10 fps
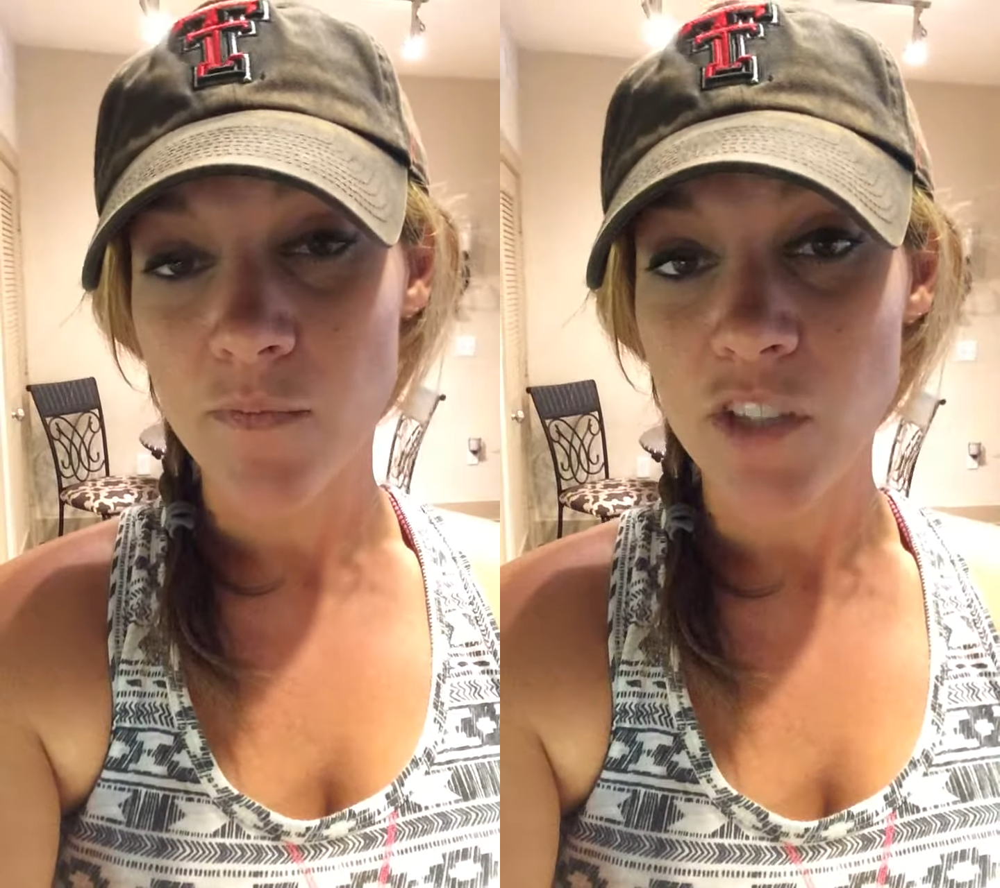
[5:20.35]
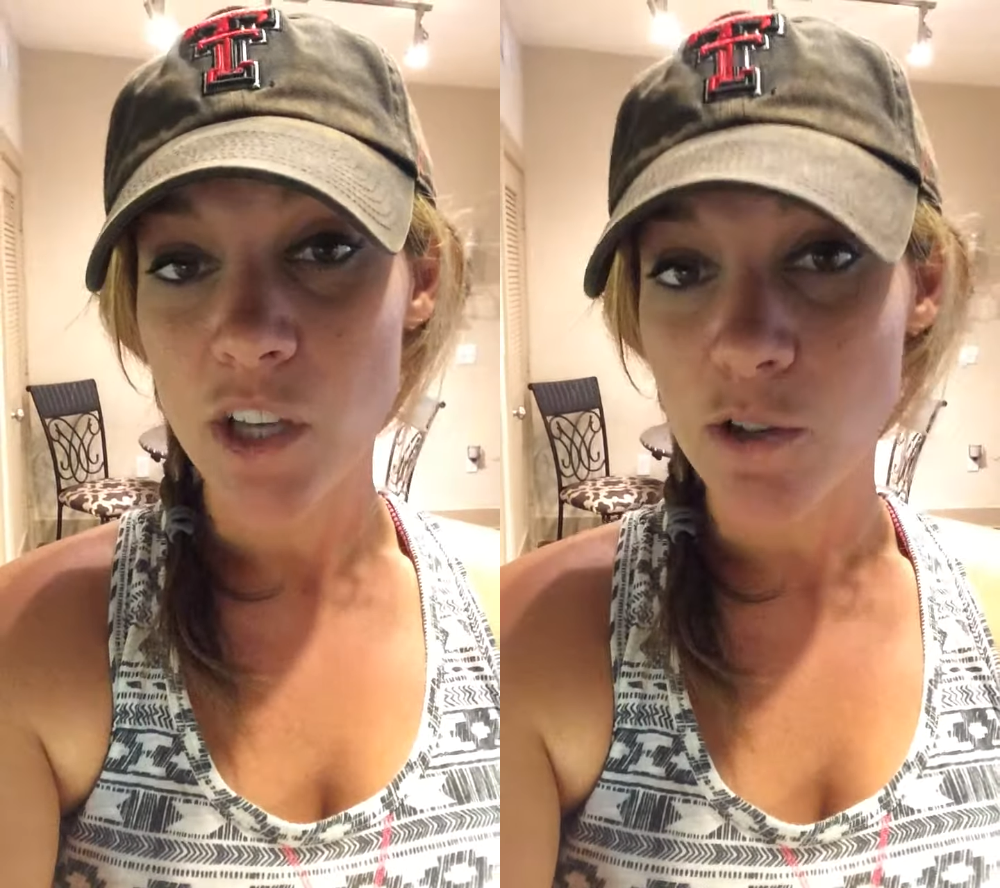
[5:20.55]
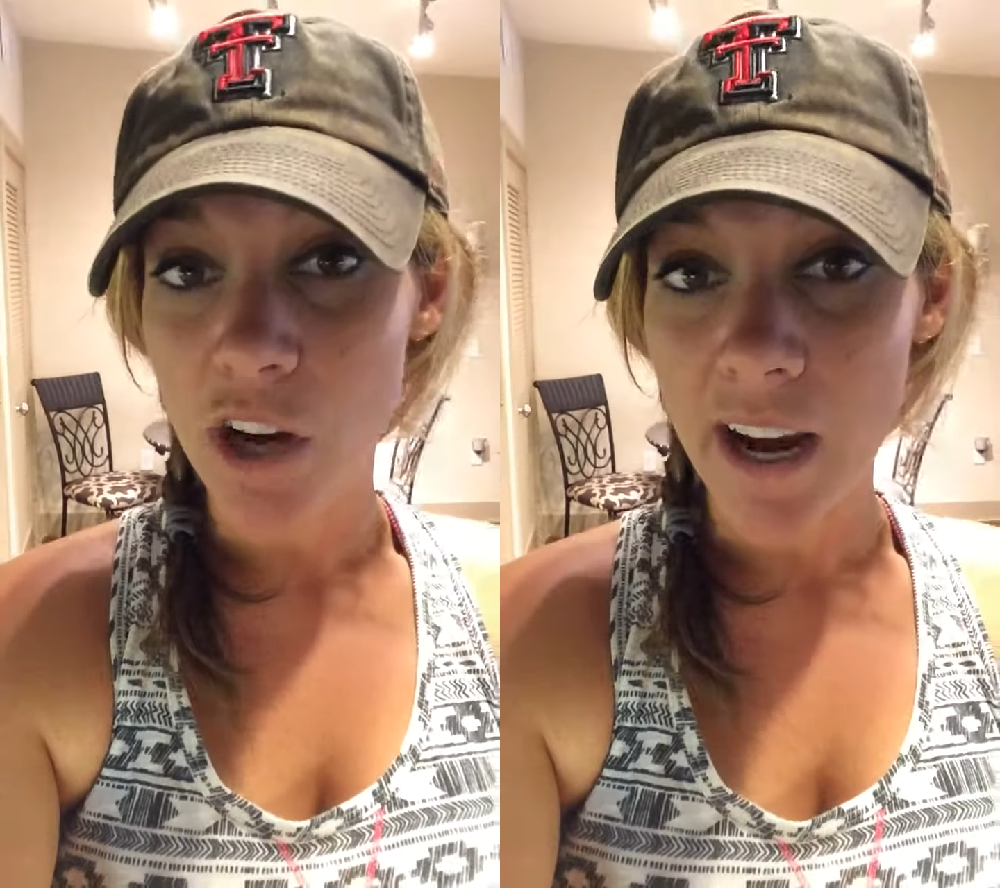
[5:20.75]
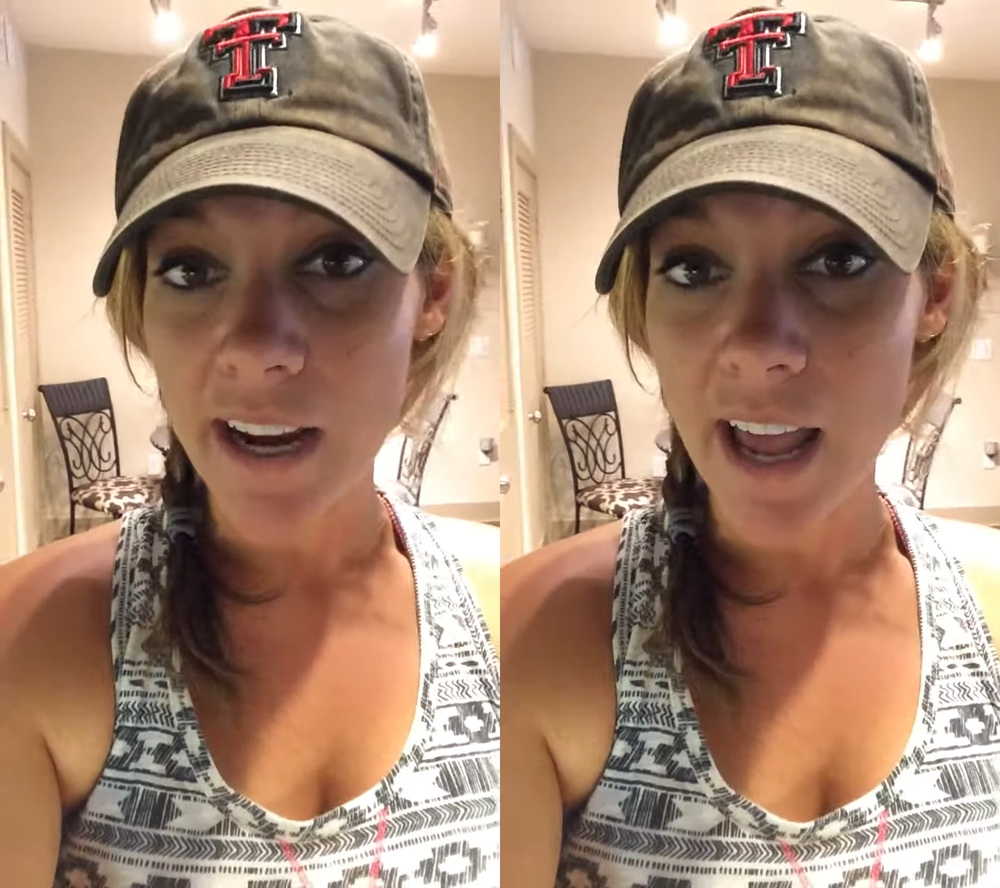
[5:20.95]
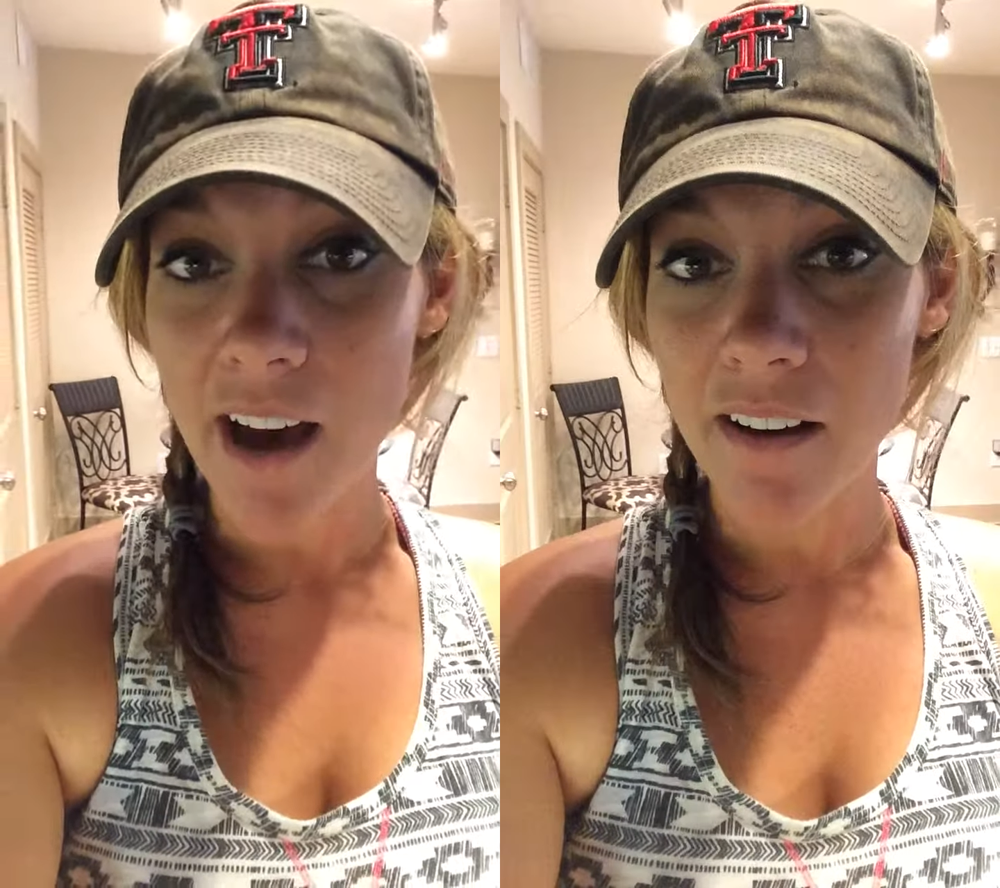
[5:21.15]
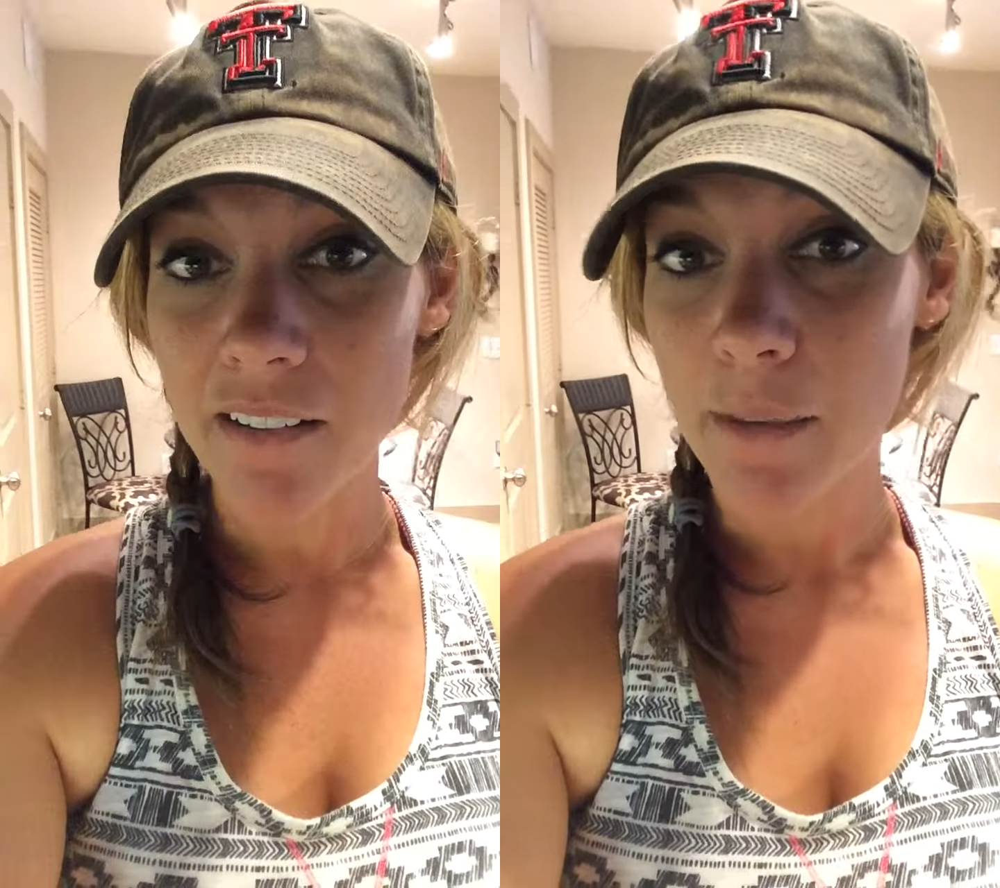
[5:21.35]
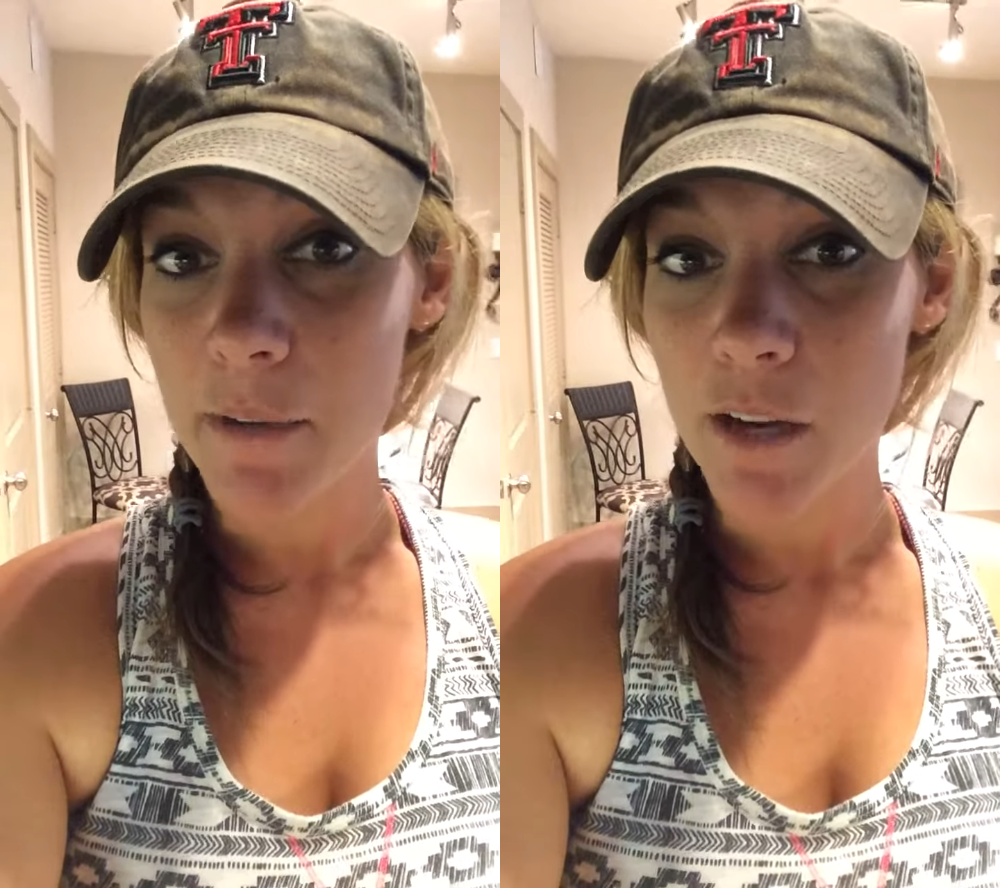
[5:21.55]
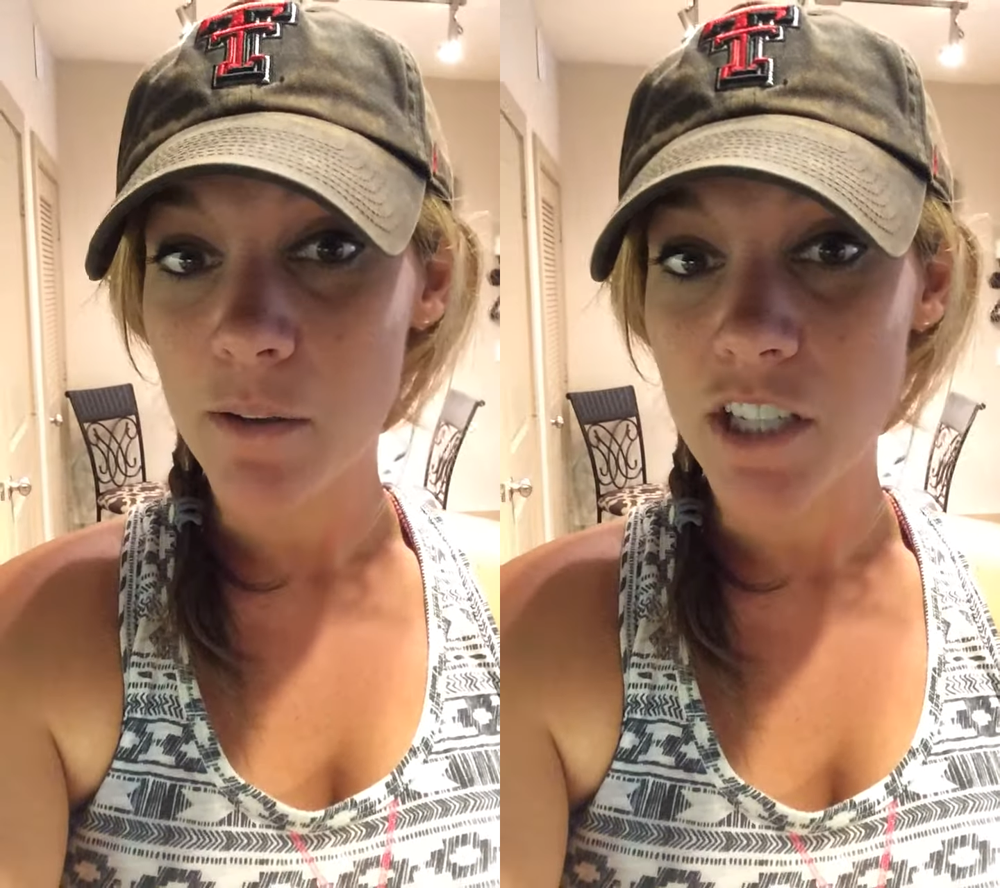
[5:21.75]
So try it out. Let me
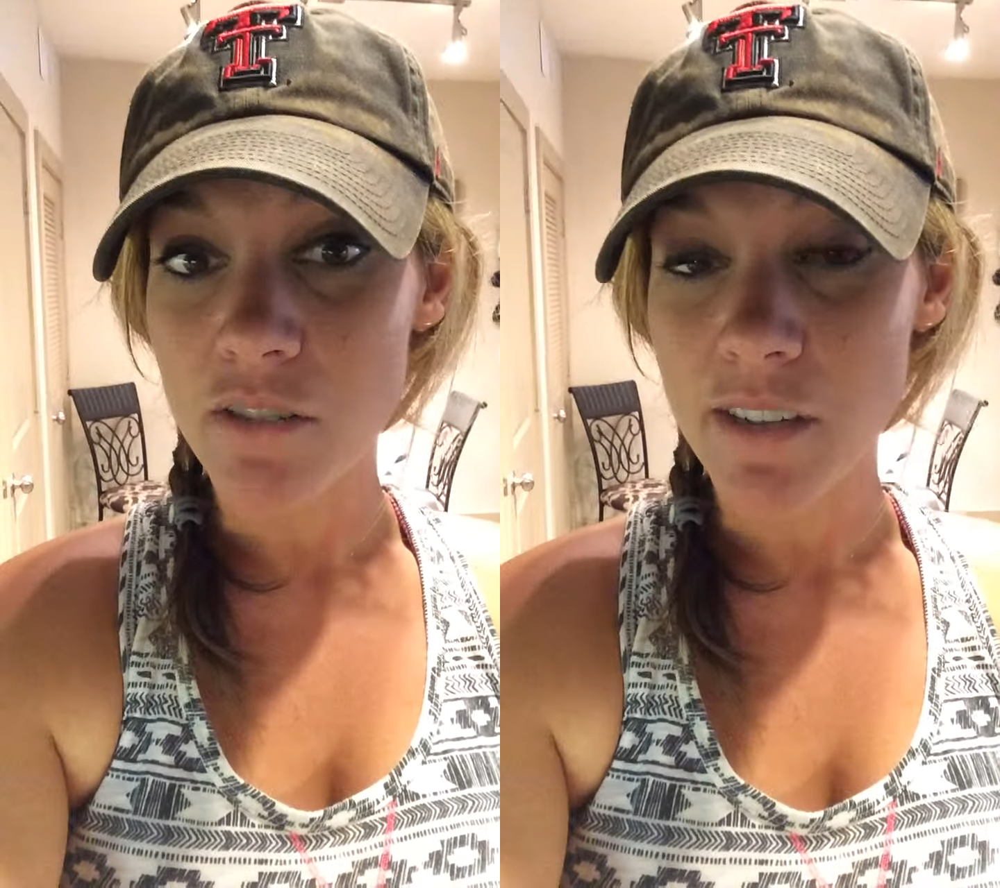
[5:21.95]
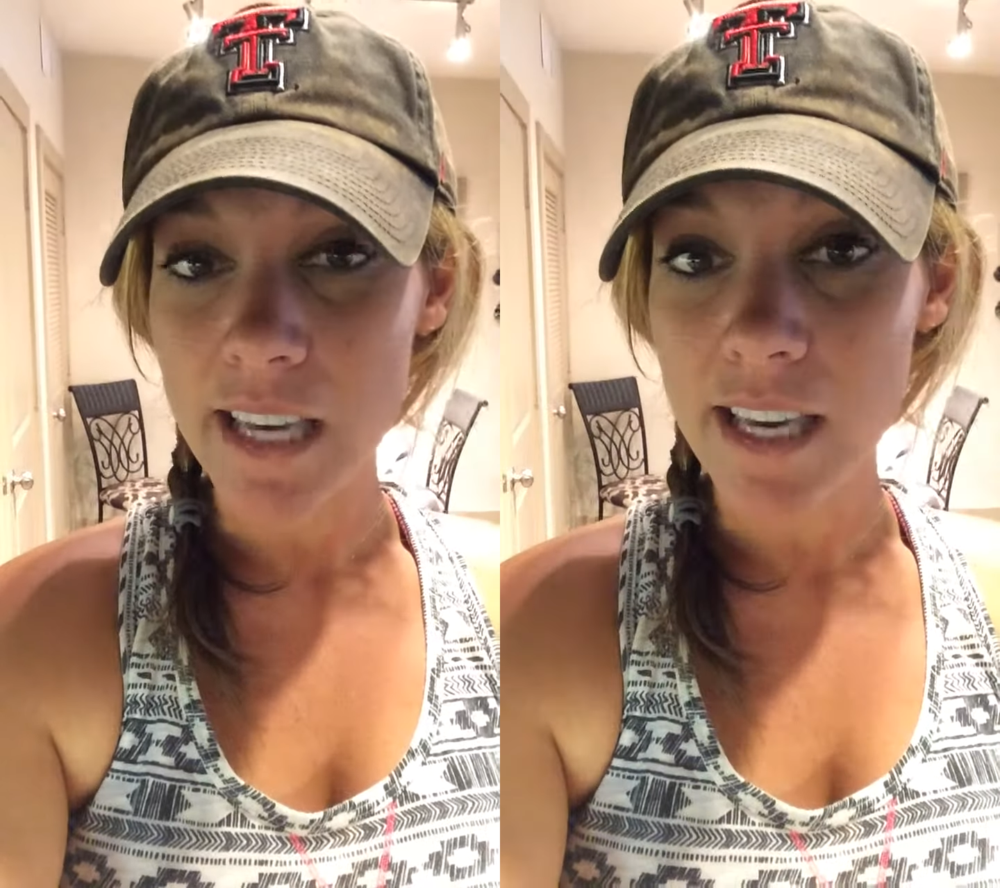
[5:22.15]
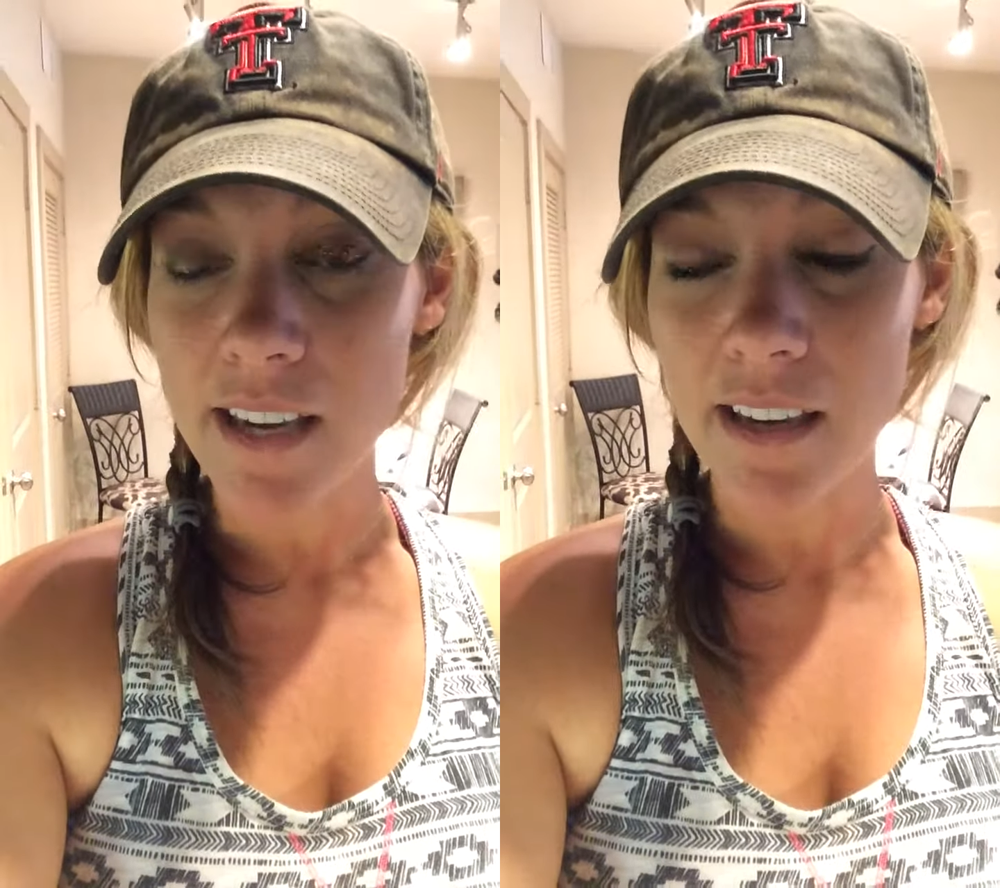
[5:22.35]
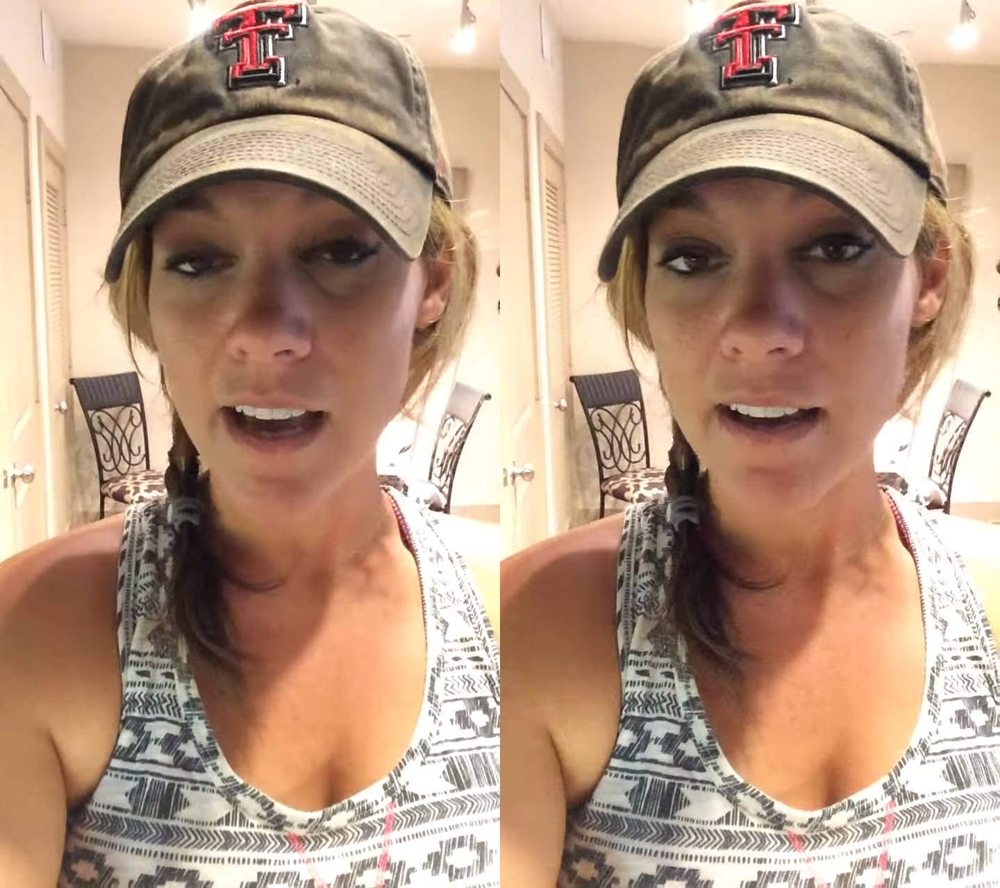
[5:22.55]
know what you think.